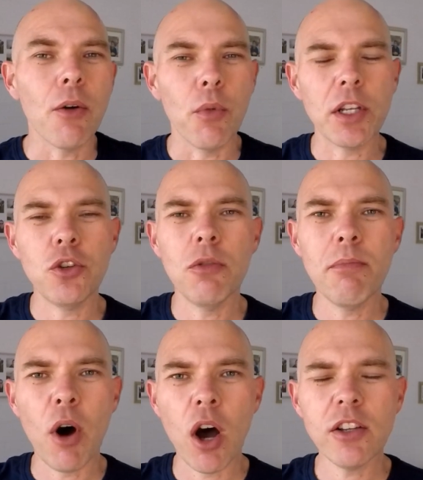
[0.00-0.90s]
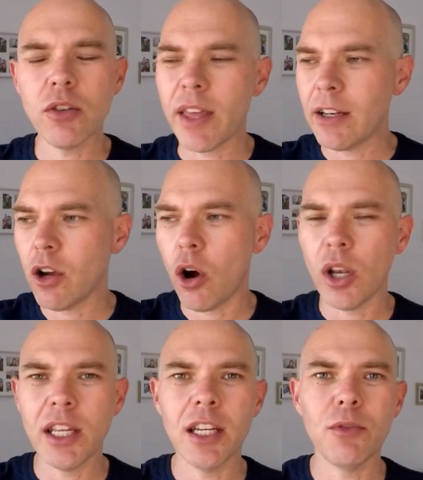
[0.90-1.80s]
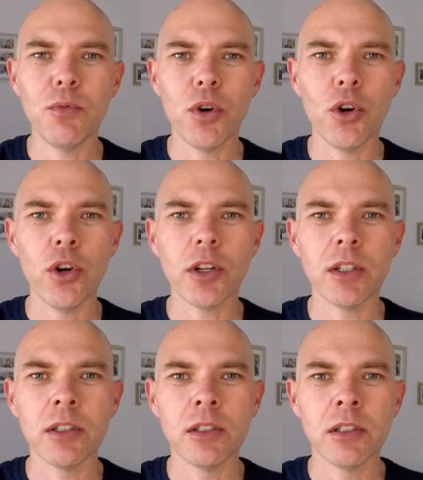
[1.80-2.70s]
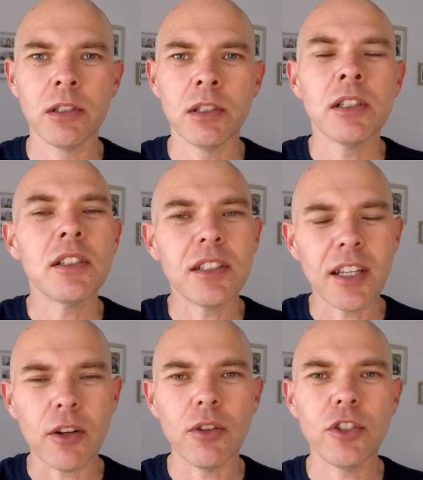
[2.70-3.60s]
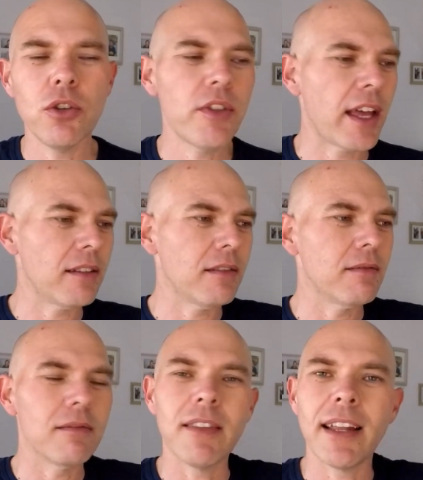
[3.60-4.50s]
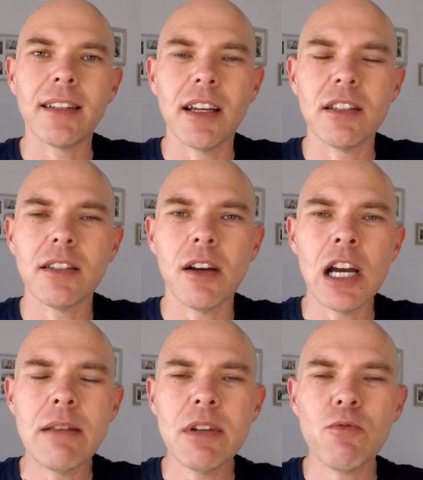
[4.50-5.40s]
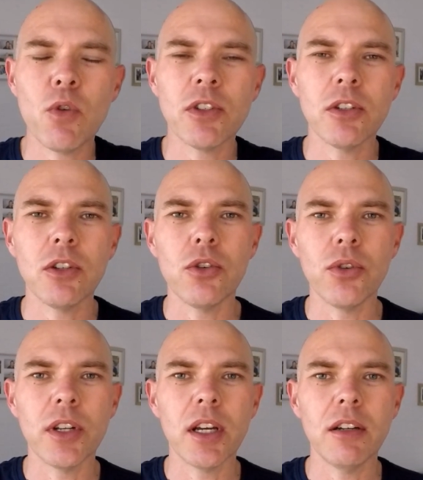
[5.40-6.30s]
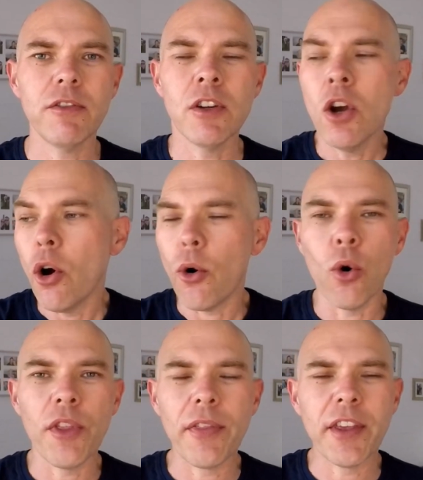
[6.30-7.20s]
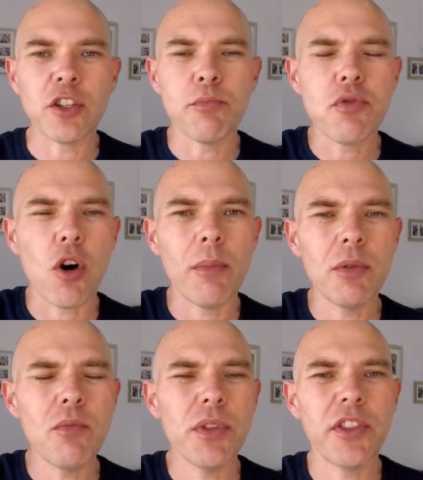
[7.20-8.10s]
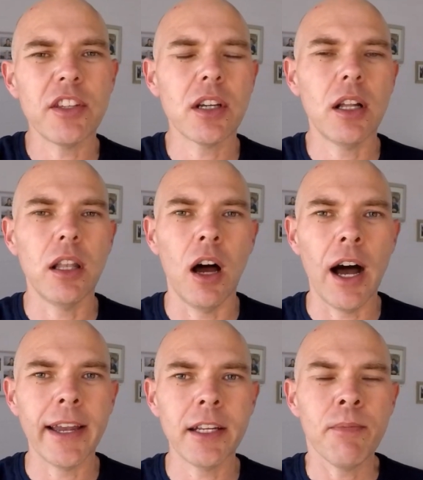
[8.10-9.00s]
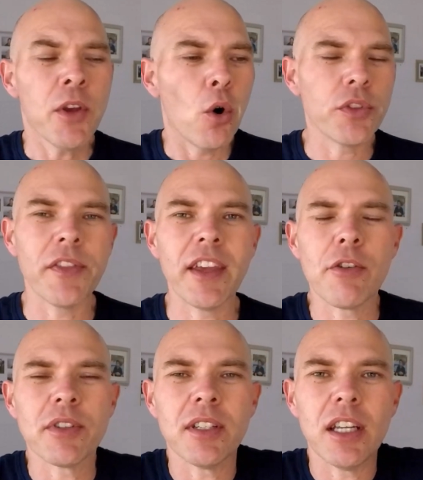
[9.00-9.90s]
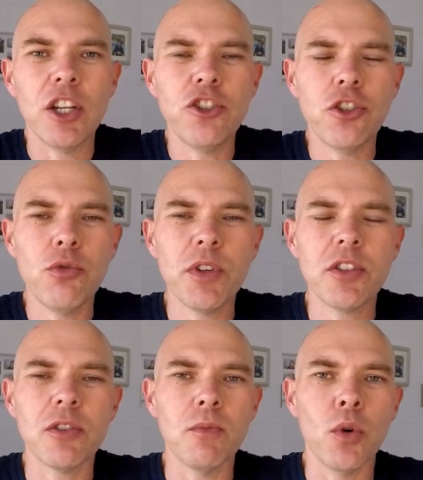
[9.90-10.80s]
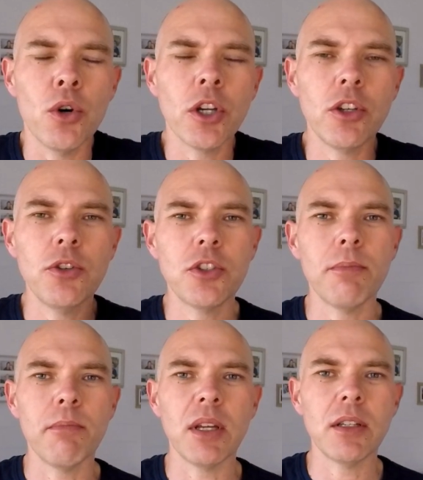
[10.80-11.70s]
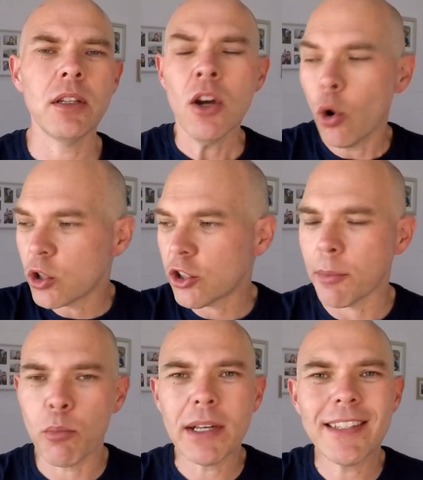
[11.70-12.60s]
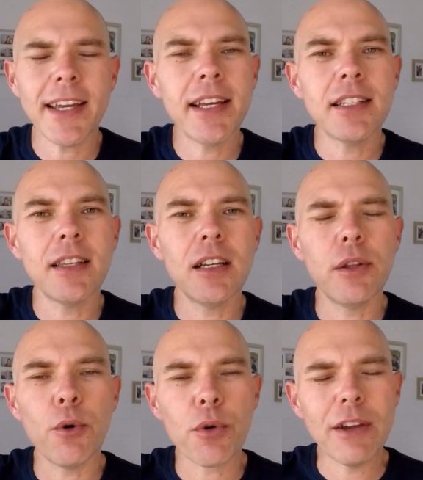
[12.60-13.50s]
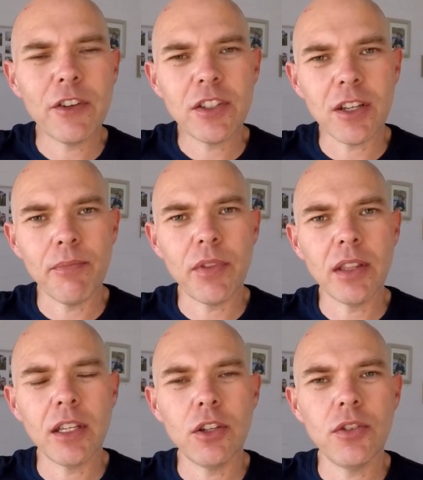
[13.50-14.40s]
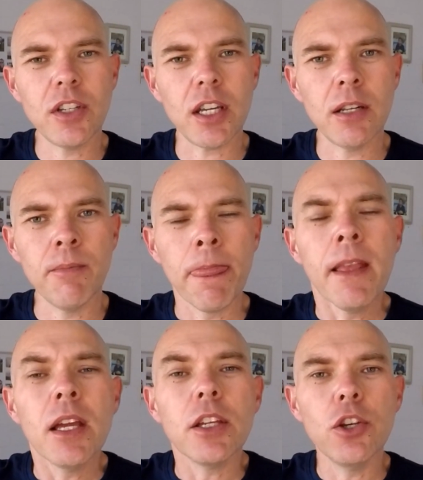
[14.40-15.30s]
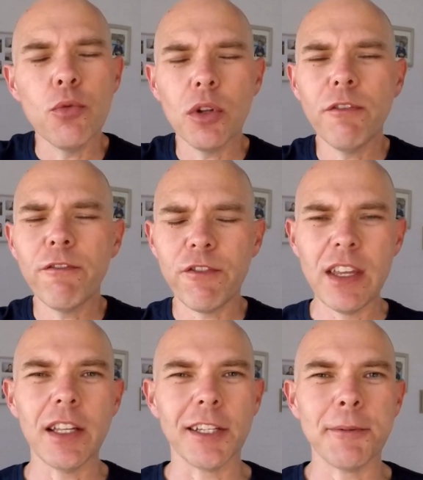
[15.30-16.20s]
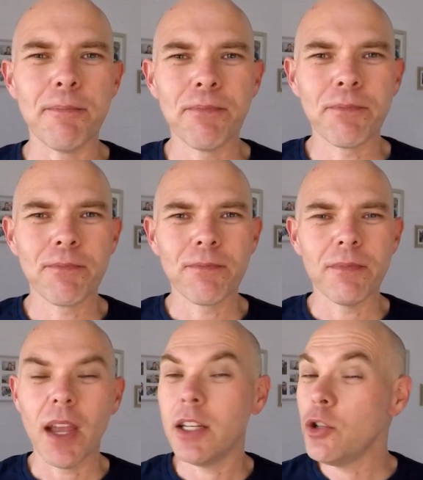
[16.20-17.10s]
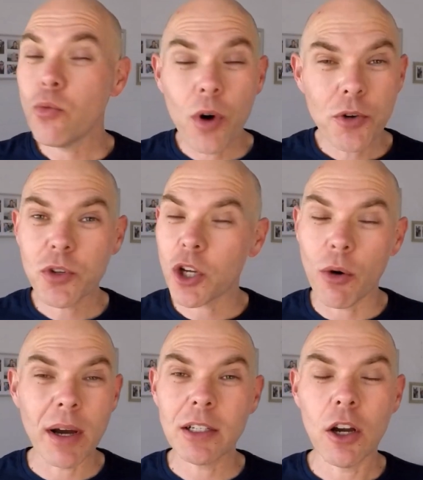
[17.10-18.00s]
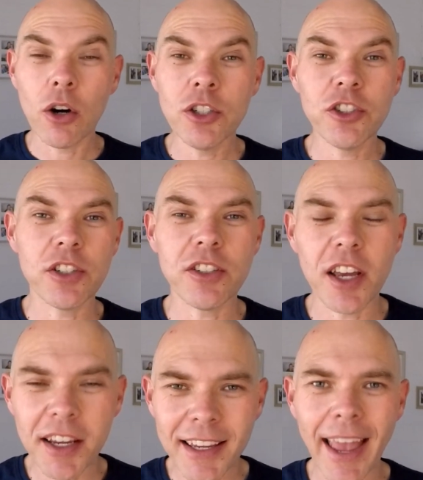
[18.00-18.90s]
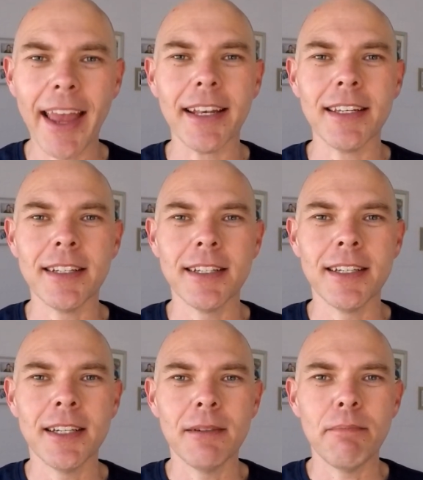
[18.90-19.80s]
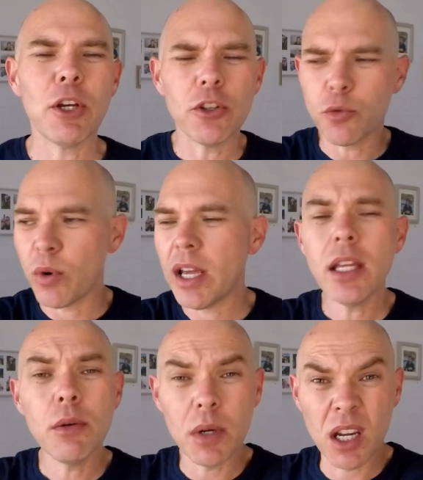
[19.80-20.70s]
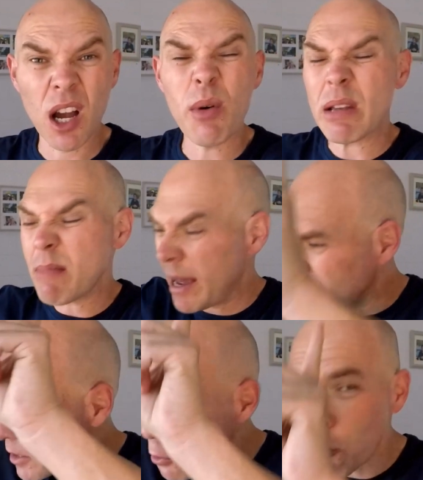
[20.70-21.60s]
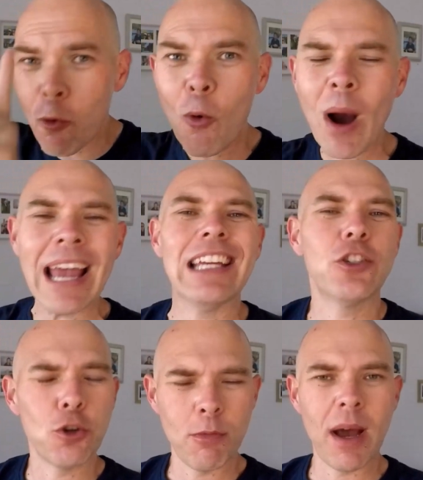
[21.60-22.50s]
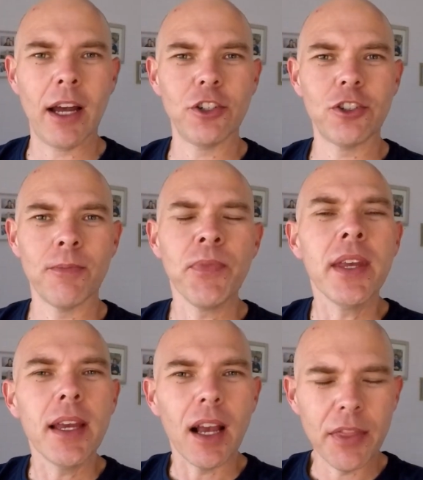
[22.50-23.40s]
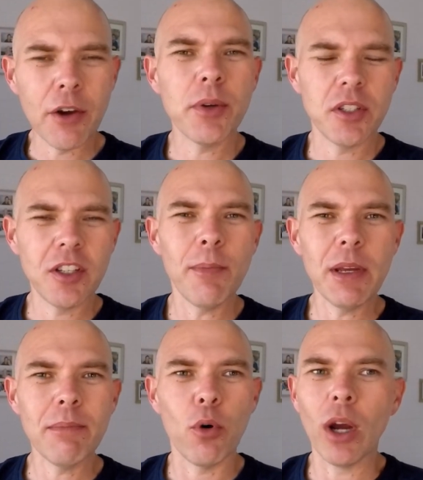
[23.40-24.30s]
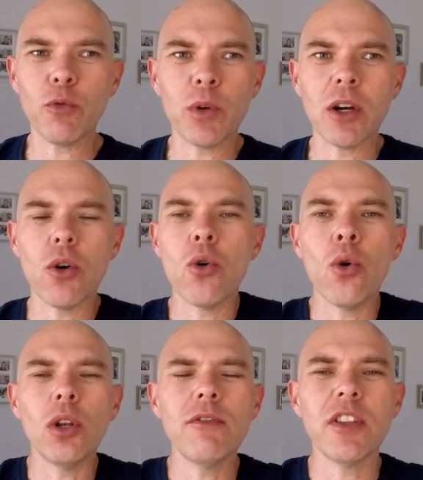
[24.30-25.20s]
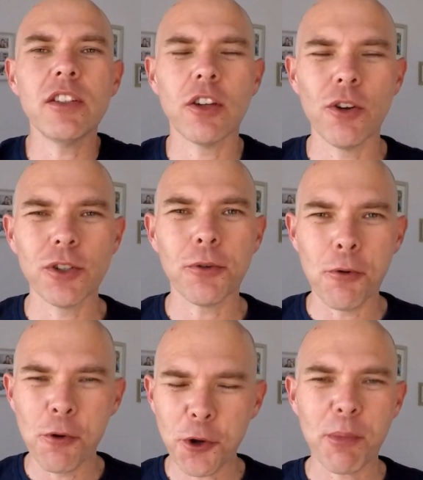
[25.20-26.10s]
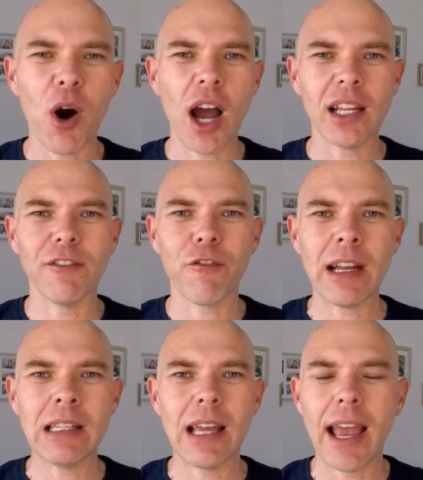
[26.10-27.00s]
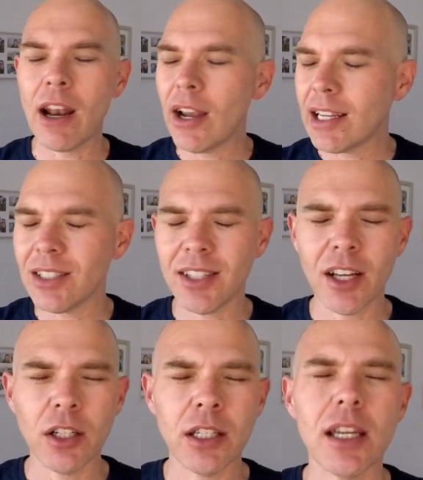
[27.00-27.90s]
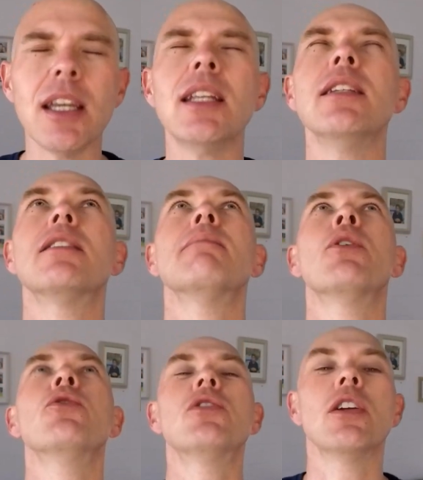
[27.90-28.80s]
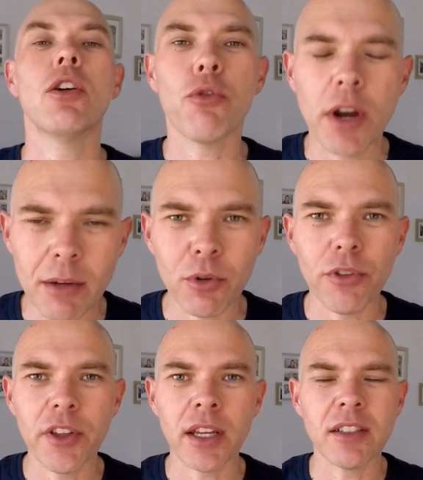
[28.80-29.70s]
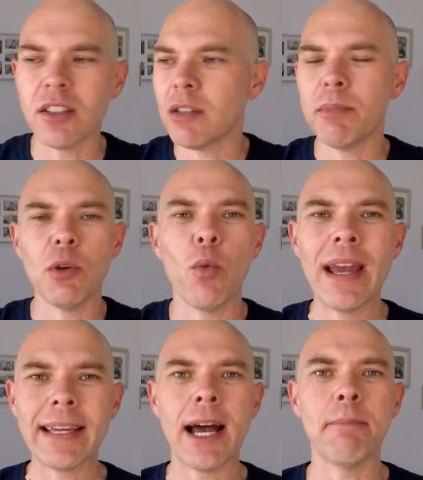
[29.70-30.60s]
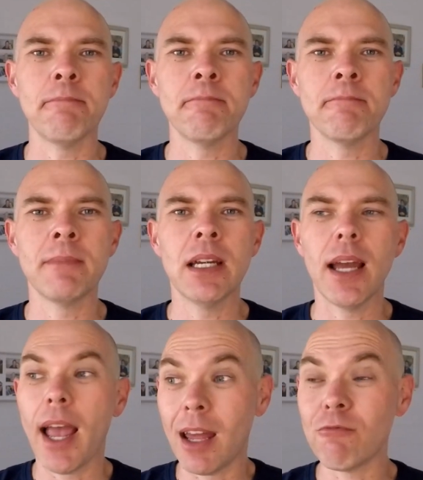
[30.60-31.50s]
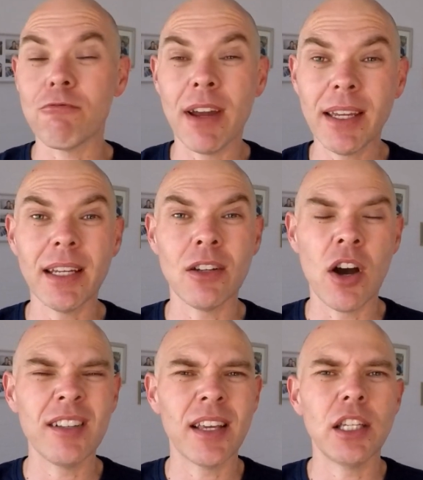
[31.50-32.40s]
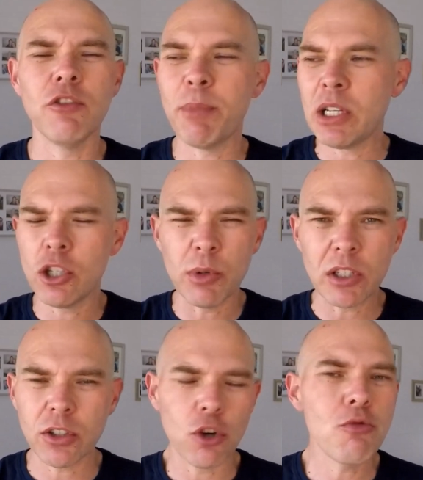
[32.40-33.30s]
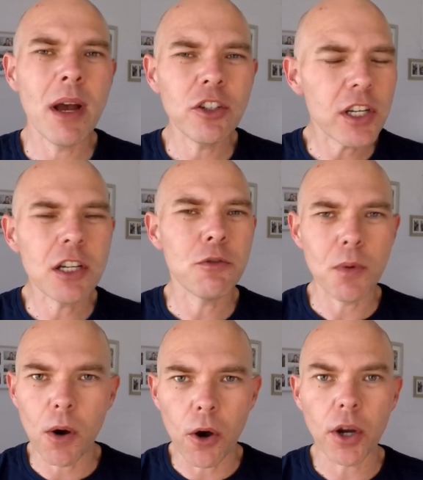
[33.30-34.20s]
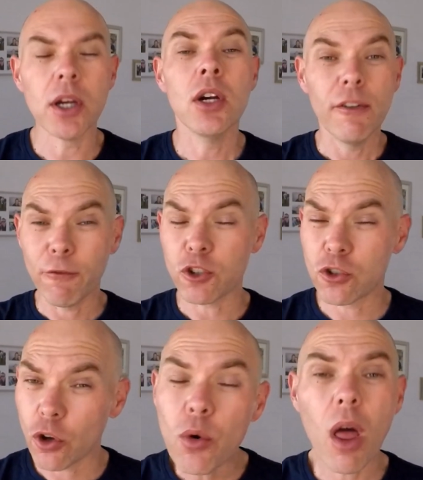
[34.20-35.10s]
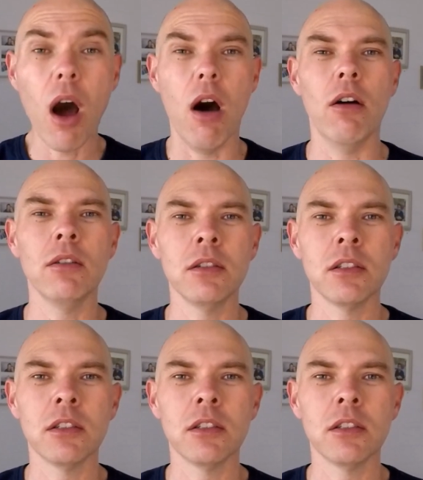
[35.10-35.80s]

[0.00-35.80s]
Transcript: when your boss or that colleague at work tells you that that assignment wasn't good enough, or that there's a problem with this client, or that there is an issue with some work you submitted, or someone takes the glory for something that you did, you will feel it and you won't go unconscious again because where you are going matters way too much. And there is a tipping point where all of this goes on autopilot, friend, and I can tell you it is the most incredible thing to simply wake up and recognize that you've been doing so much inner work for so long